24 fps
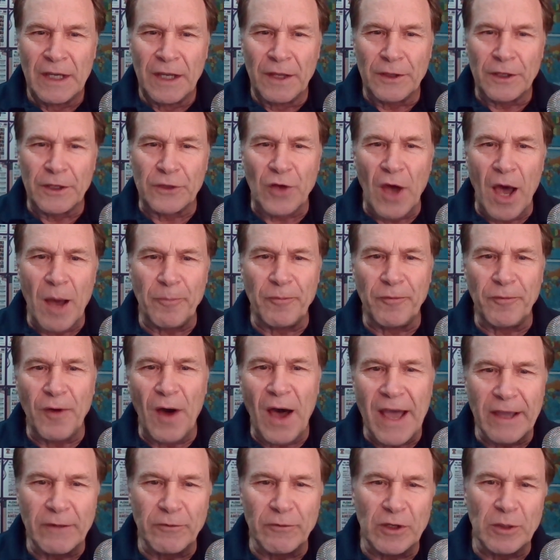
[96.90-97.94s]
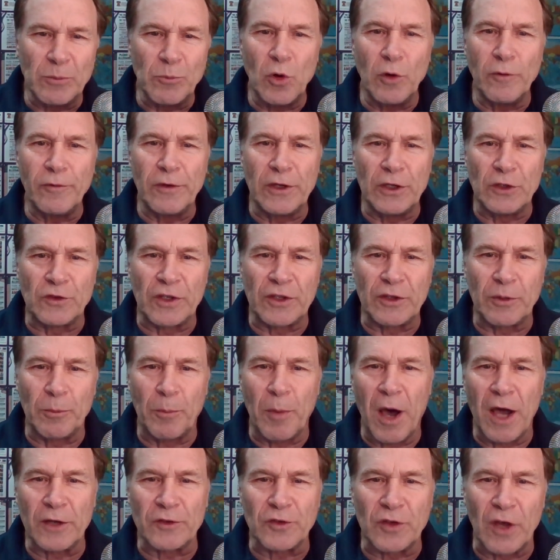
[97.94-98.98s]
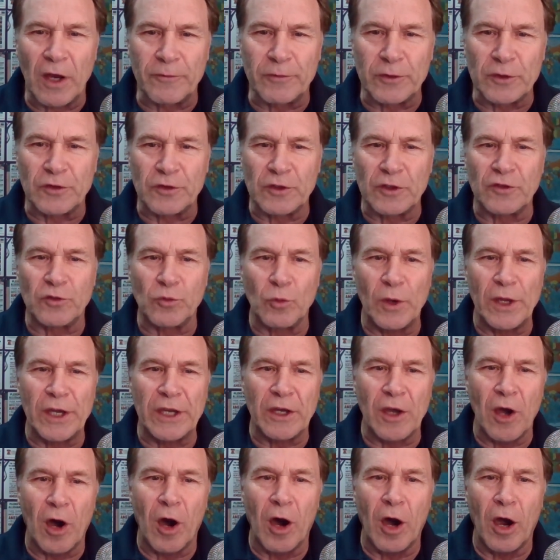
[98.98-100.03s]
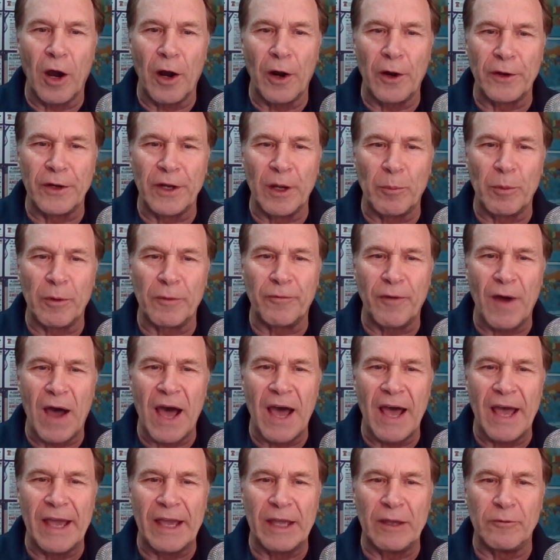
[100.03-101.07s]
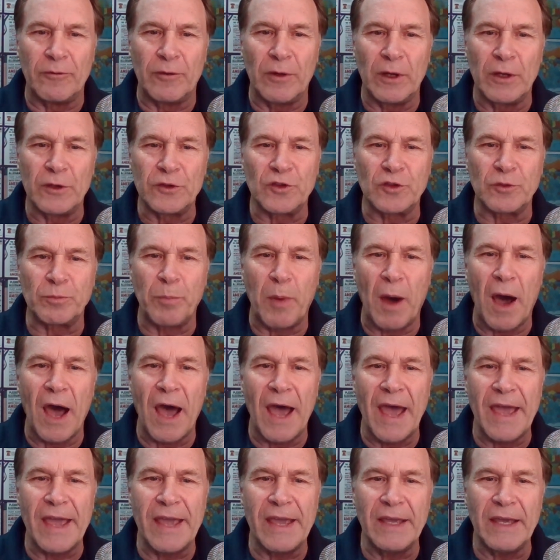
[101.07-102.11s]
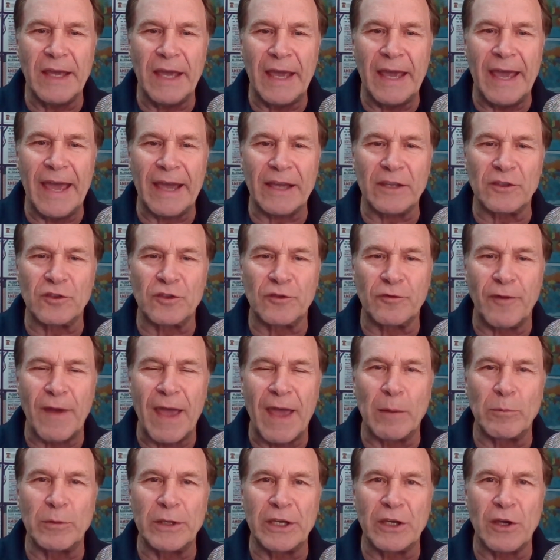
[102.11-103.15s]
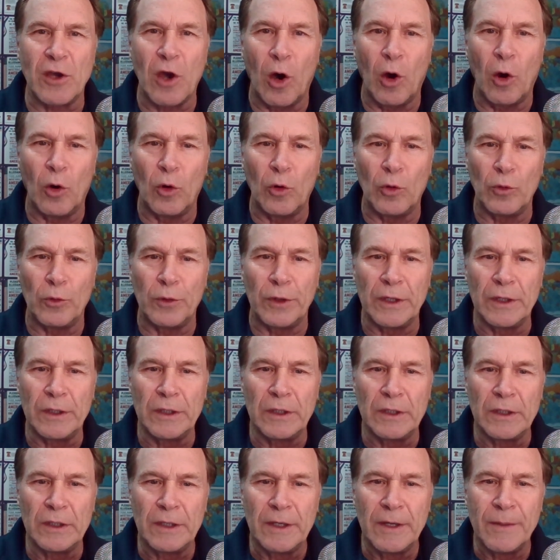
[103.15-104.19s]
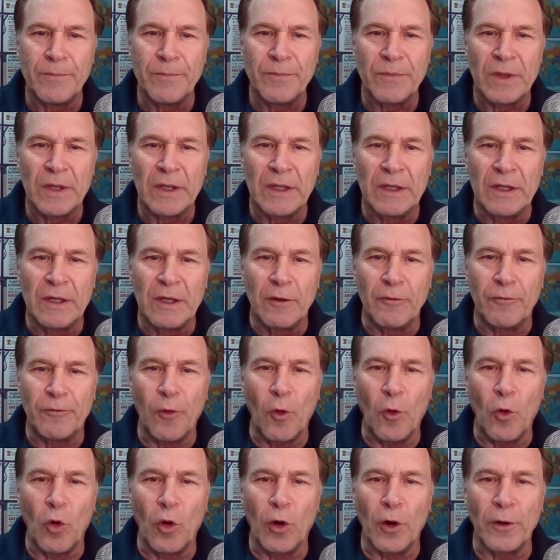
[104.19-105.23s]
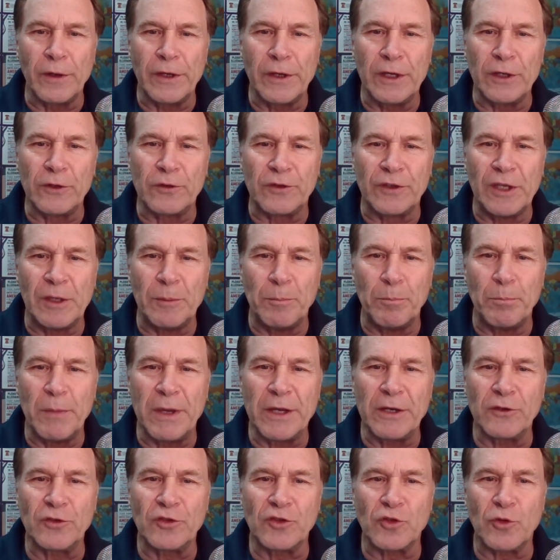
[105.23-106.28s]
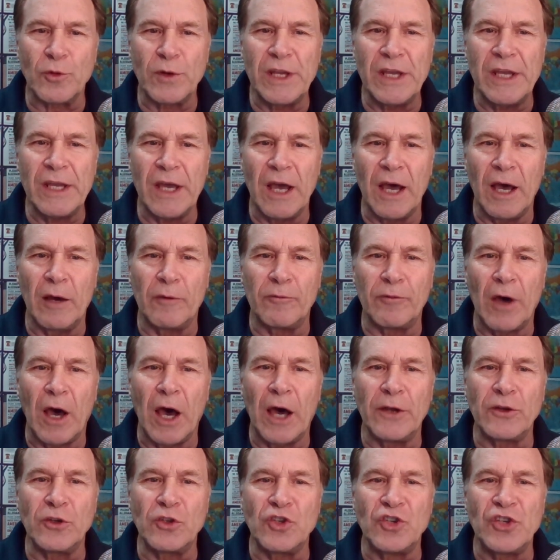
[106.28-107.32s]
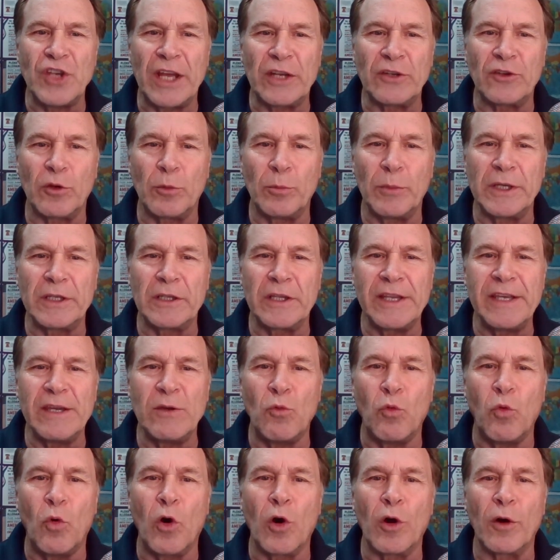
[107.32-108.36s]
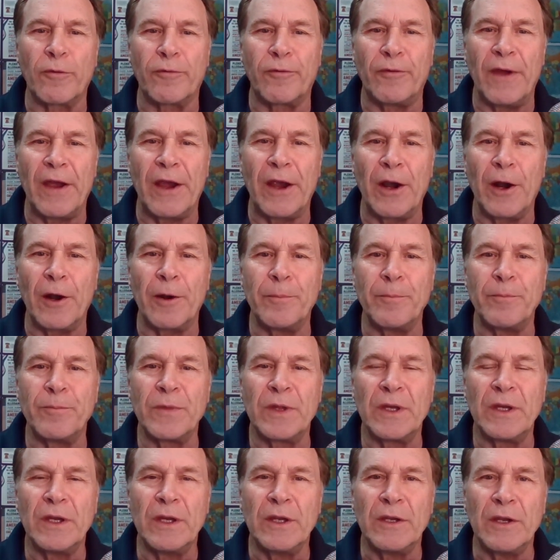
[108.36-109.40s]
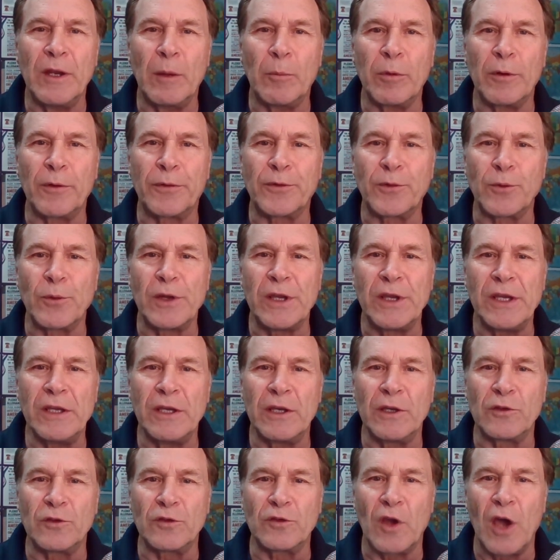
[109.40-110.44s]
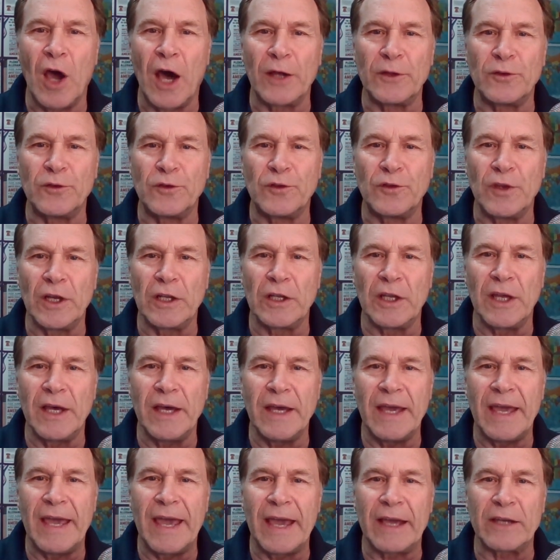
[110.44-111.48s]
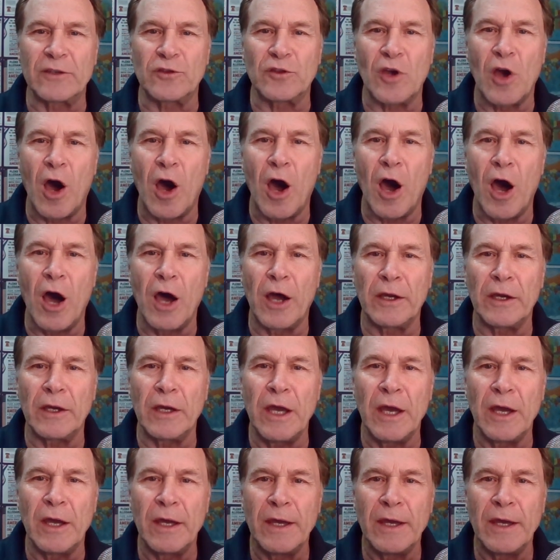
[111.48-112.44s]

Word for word: The top five in movies at the box office this week are number five, Spy X Family Code. Four is The Ministry of Ungentlemanly Warfare. Number three is Godzilla X Kong.